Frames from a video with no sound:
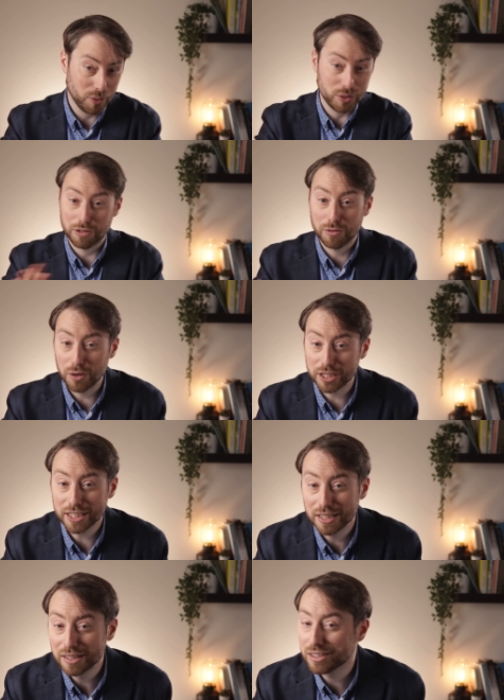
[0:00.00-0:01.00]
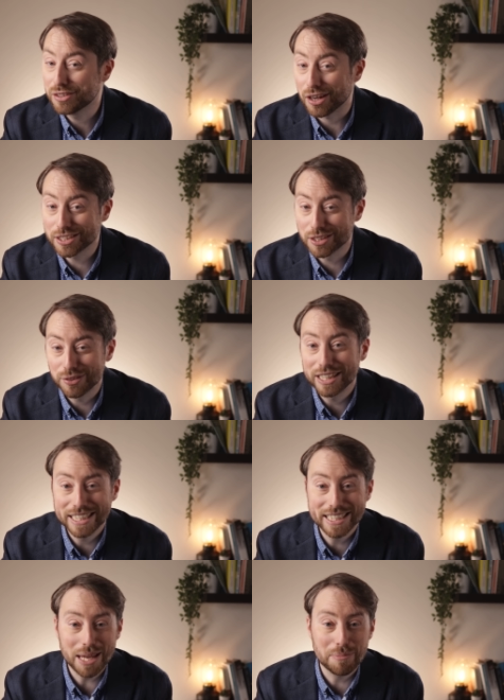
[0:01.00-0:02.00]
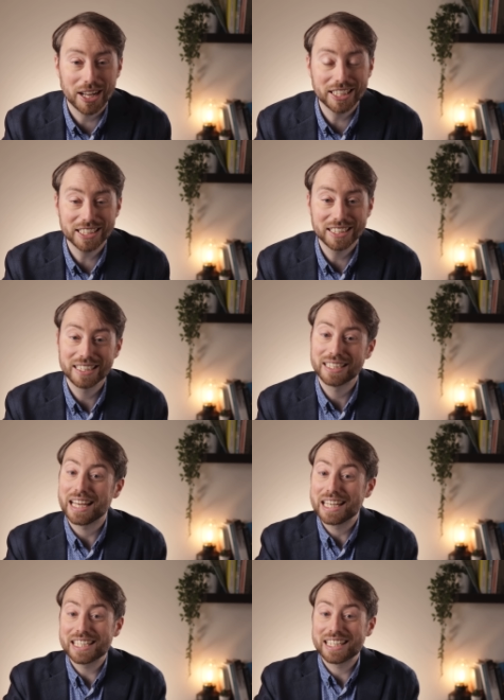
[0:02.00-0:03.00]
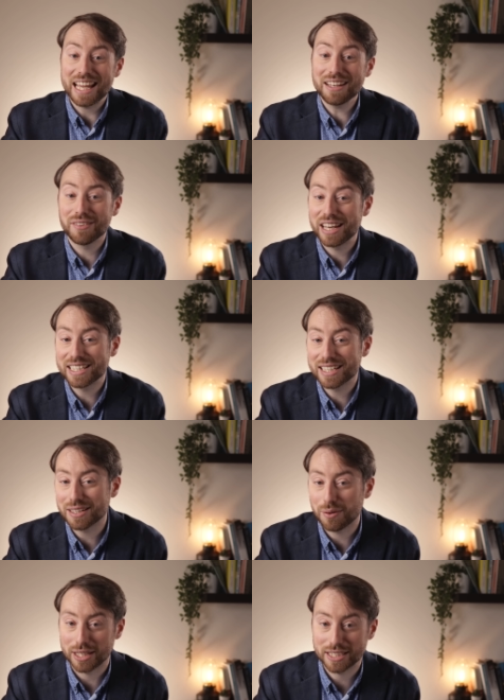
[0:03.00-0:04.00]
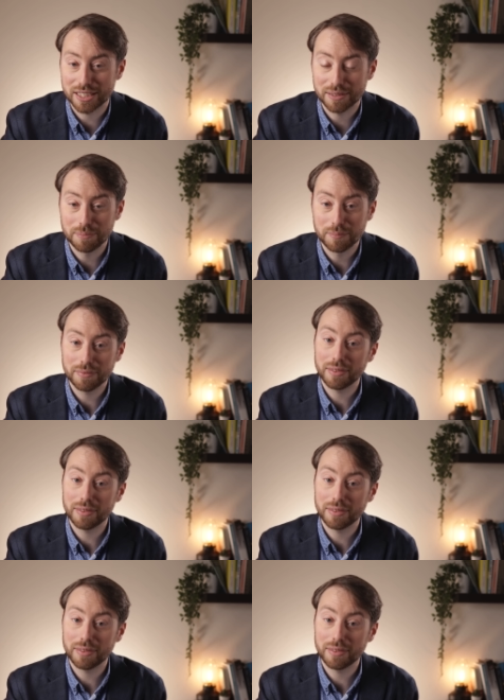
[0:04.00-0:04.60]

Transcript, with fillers: Which of course doesn't really say much, as it then raises the question,